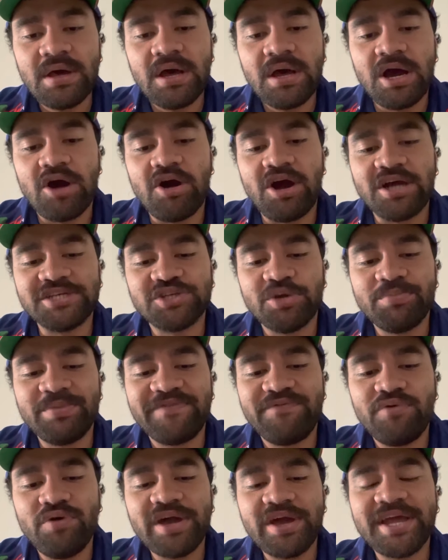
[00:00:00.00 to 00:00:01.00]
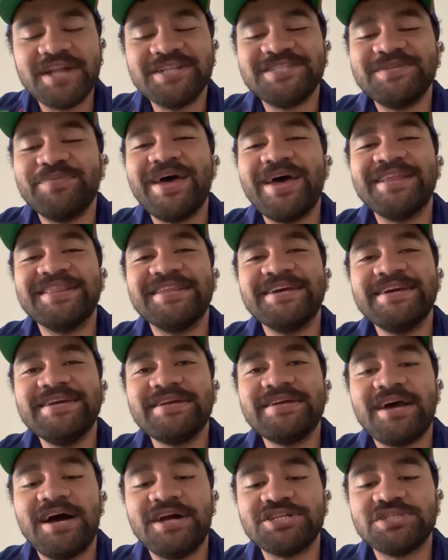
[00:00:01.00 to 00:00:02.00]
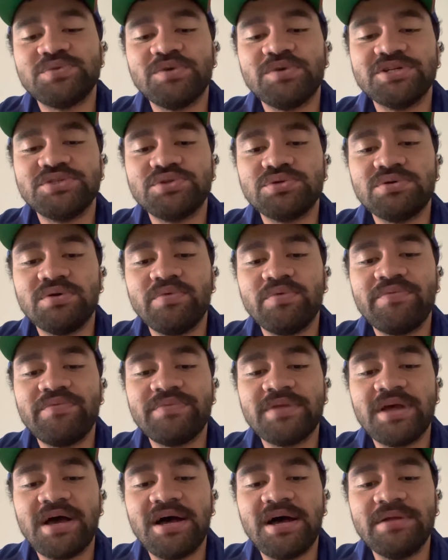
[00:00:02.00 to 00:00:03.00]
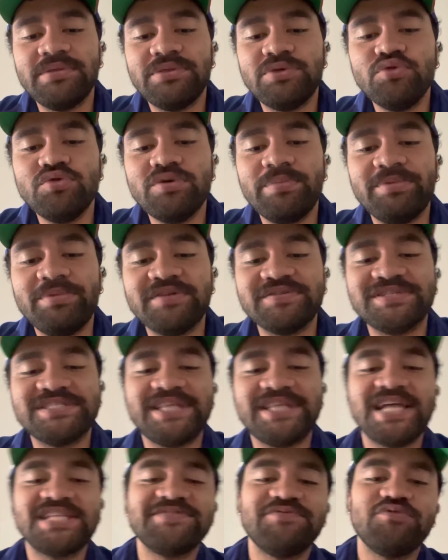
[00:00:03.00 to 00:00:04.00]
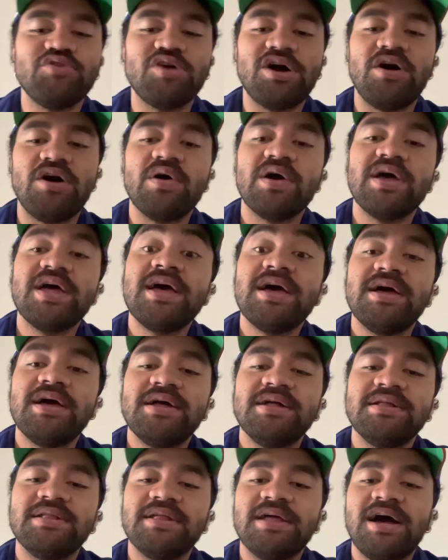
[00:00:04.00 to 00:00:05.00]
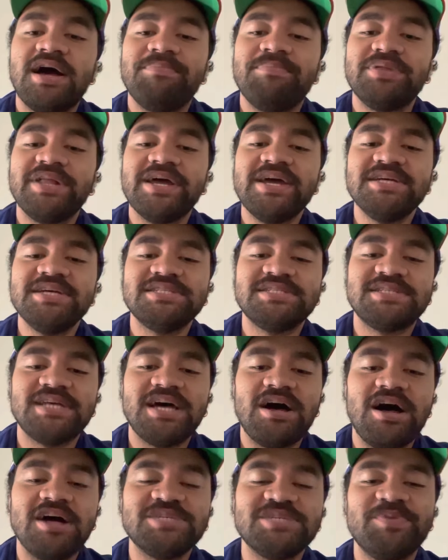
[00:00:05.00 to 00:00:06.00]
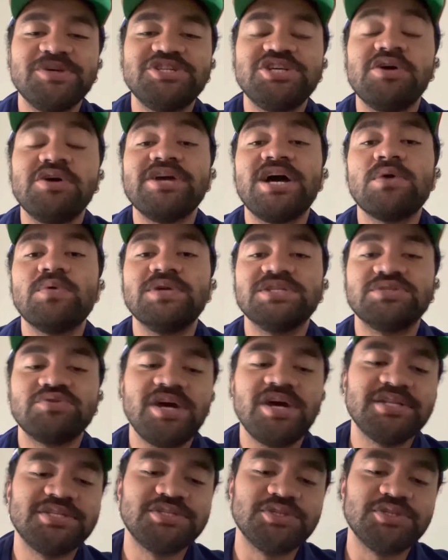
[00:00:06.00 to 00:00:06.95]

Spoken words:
All right, so before I get into Manly, I just want to sort of do a bit of stats for our players, especially our young ones, right?